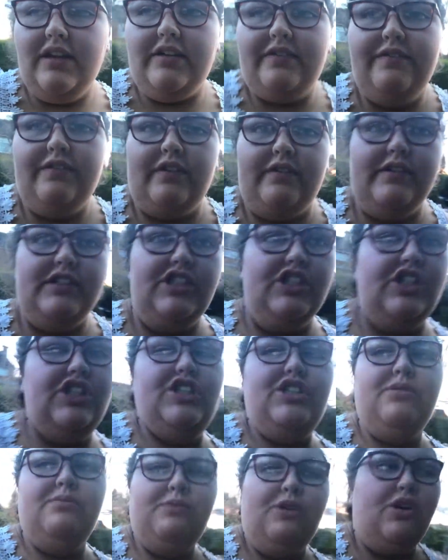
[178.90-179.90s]
looking forward to
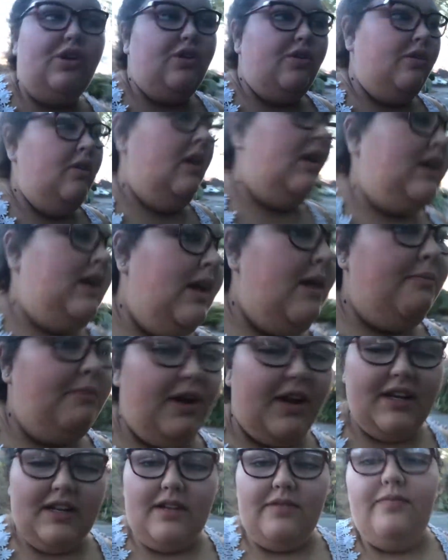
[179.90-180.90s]
tomorrow,
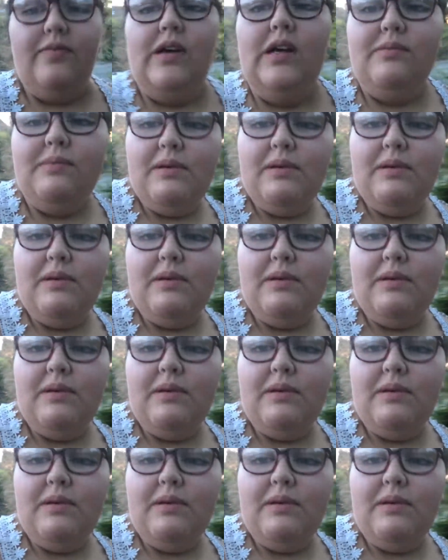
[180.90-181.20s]
but it will